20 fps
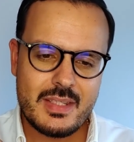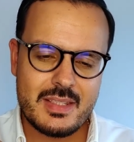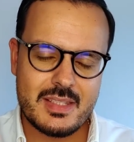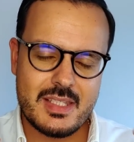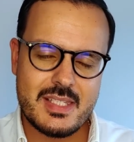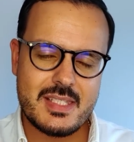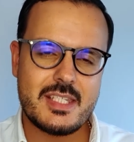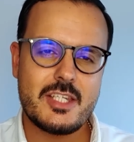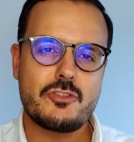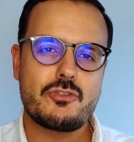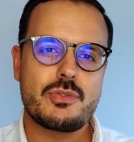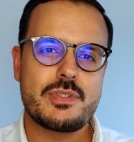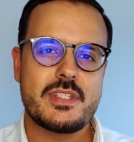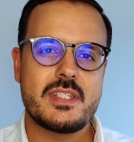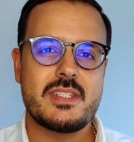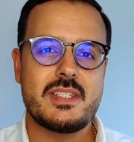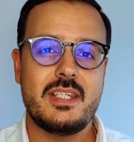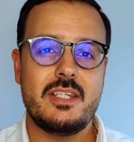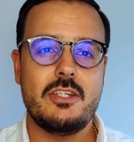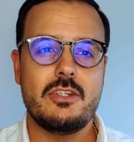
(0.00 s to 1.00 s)
the
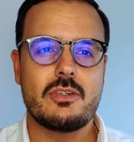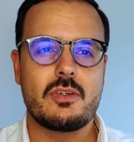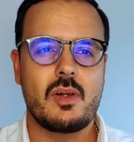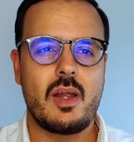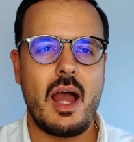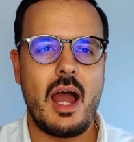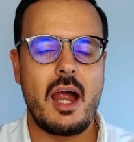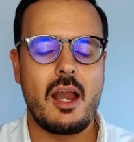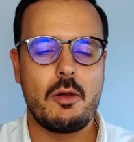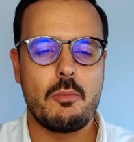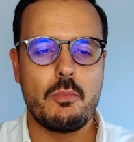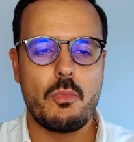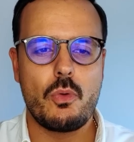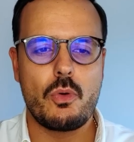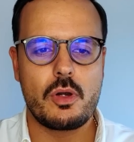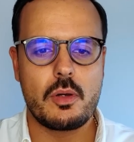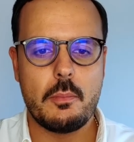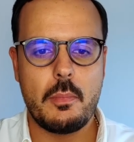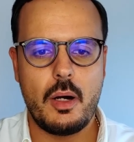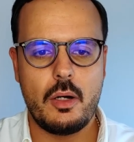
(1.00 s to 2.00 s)
citruses here are
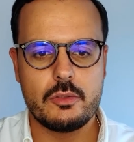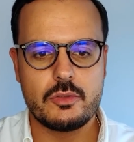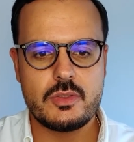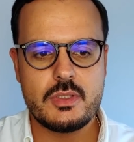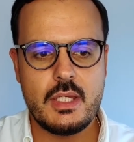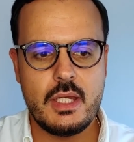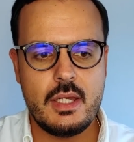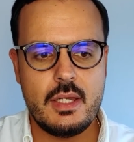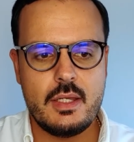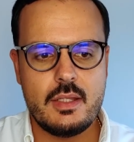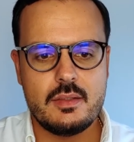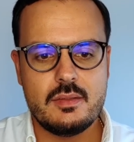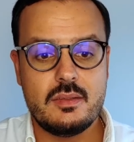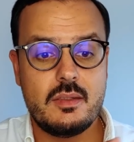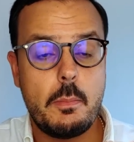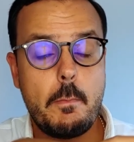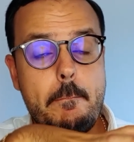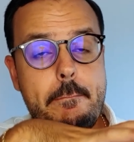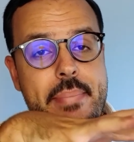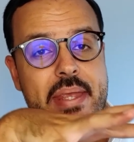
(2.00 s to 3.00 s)
more about
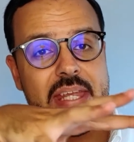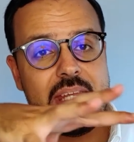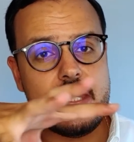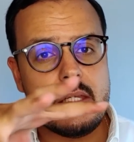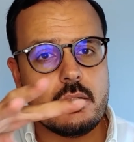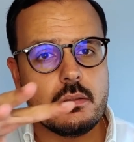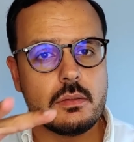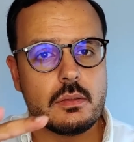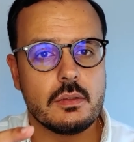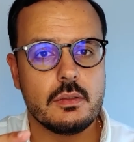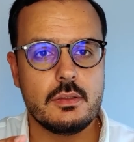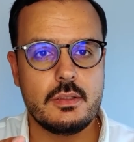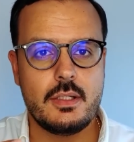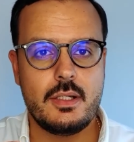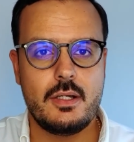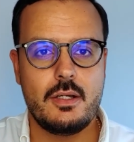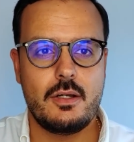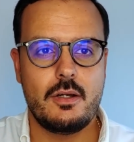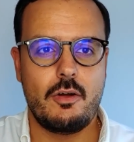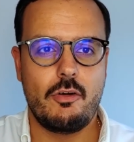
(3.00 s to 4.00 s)
the peel
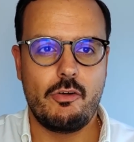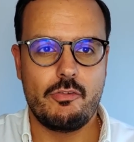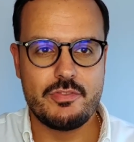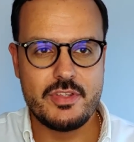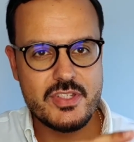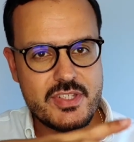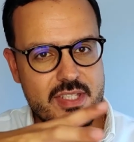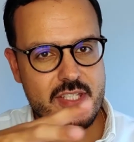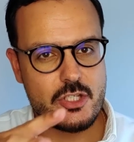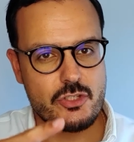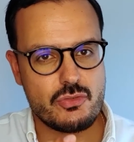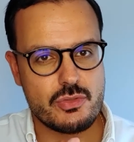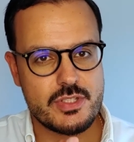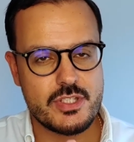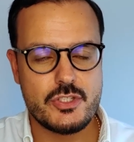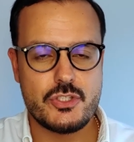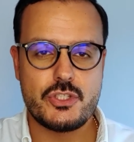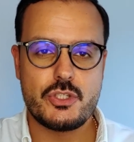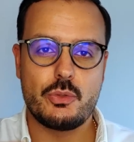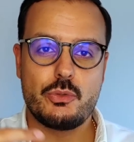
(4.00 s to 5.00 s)
of the
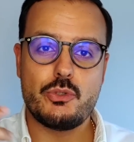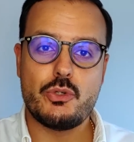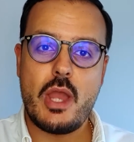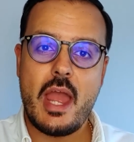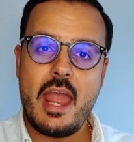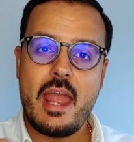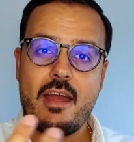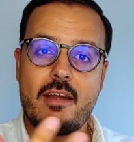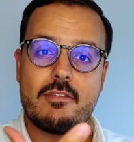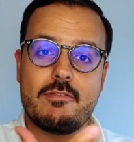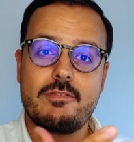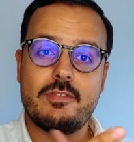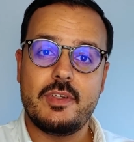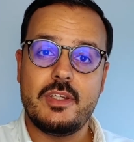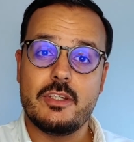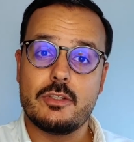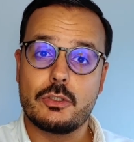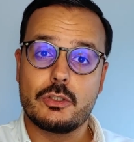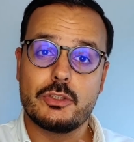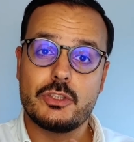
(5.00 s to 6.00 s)
citruses. So you have
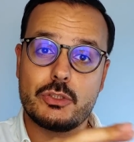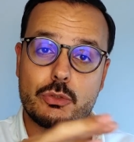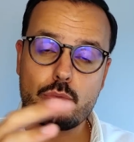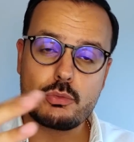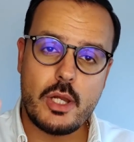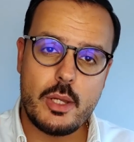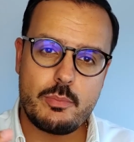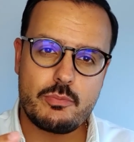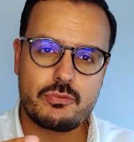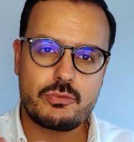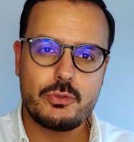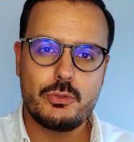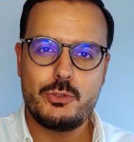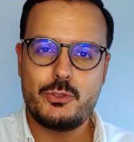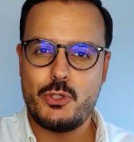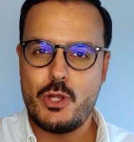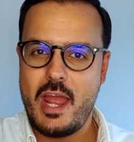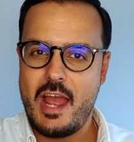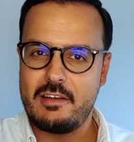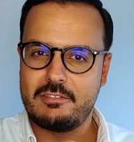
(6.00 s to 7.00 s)
here the
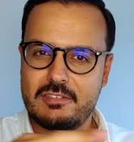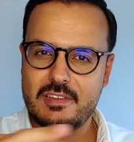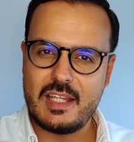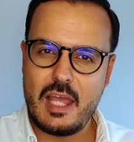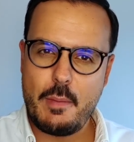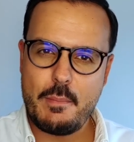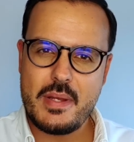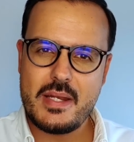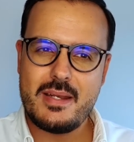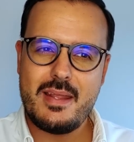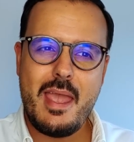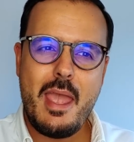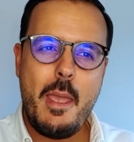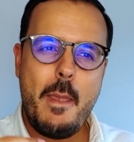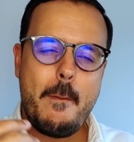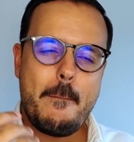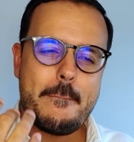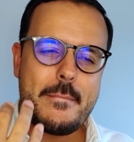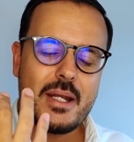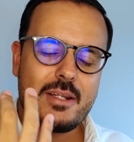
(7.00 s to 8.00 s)
grapefruit, you have lemon,
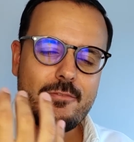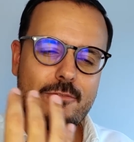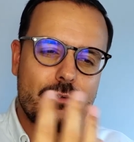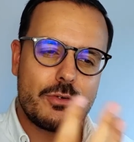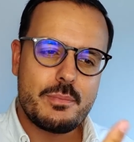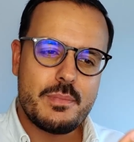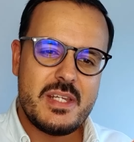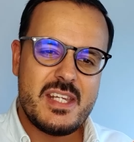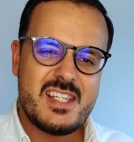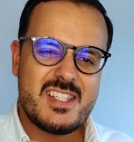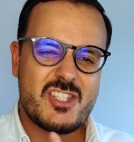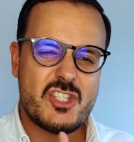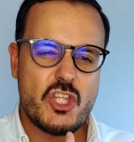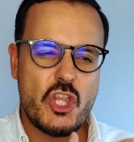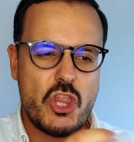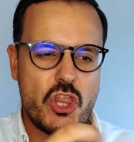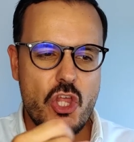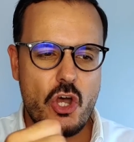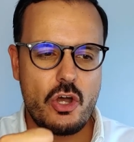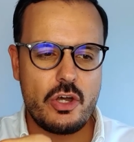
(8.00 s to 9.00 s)
but for me it's
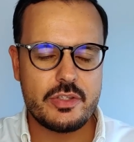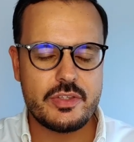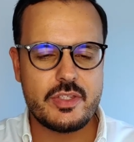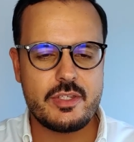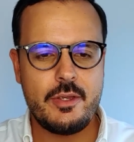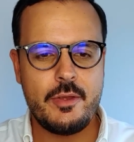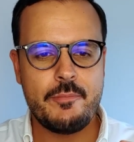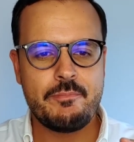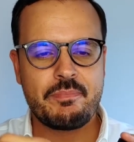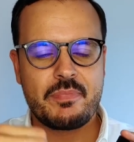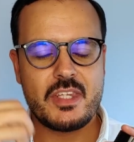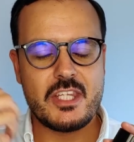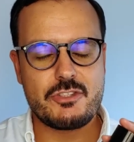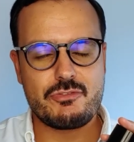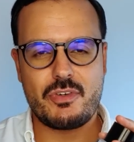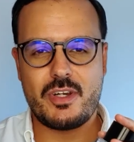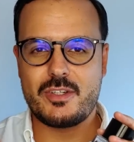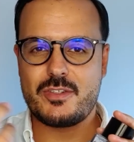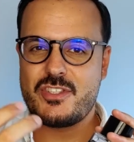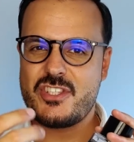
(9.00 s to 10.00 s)
not, this
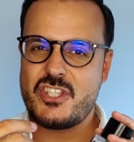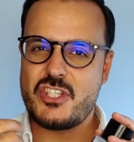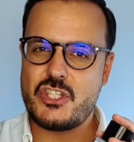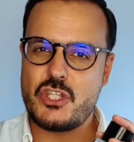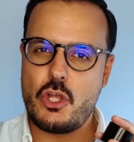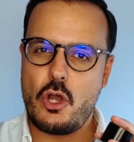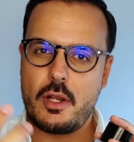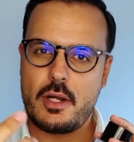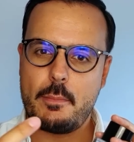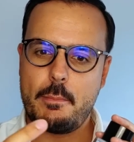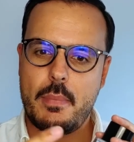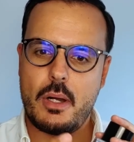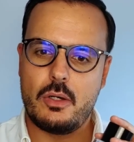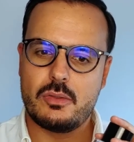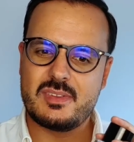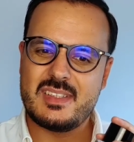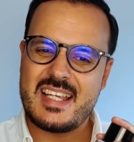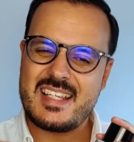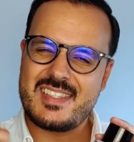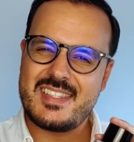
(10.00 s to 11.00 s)
fragrance is not
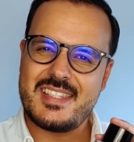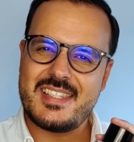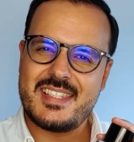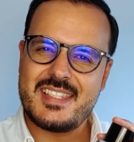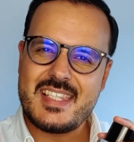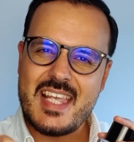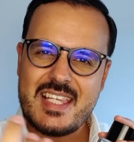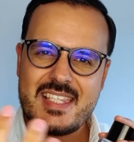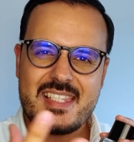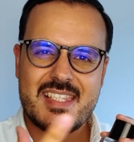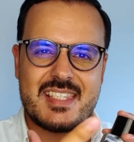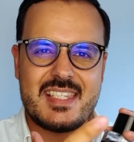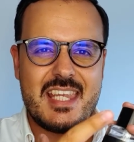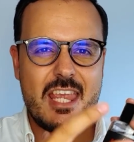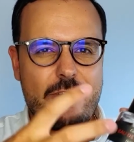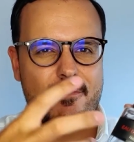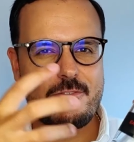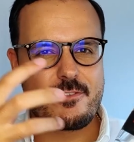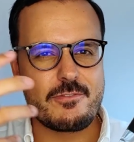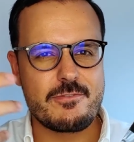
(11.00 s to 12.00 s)
about that
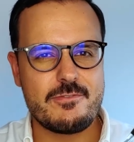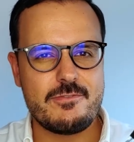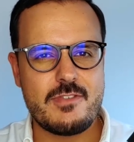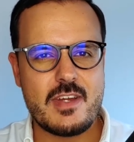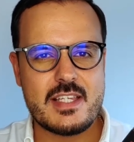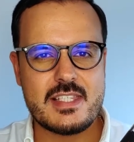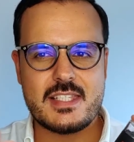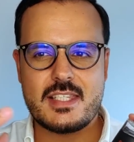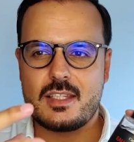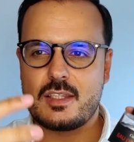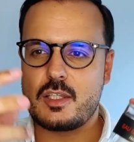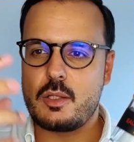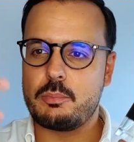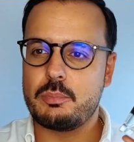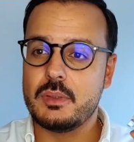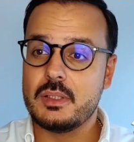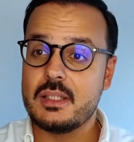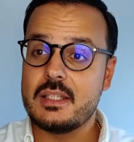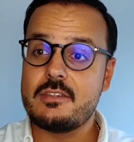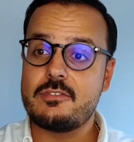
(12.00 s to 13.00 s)
zesty, effervescent,
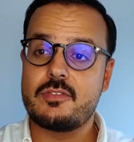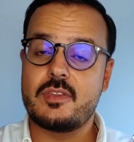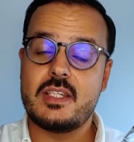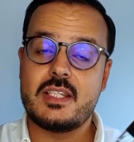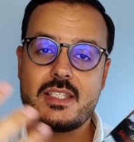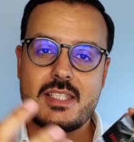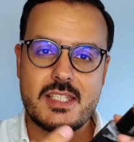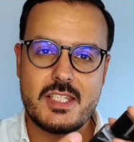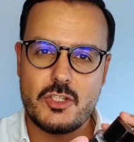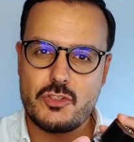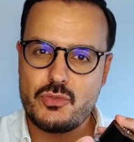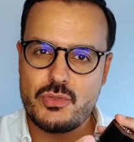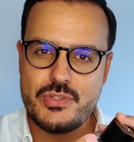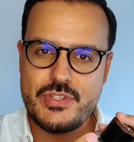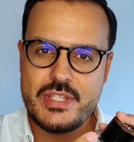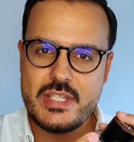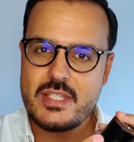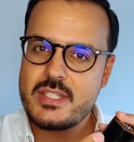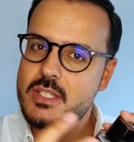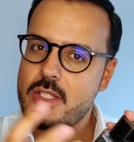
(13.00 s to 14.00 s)
uplifting
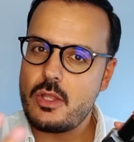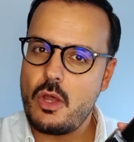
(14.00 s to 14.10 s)
citruses.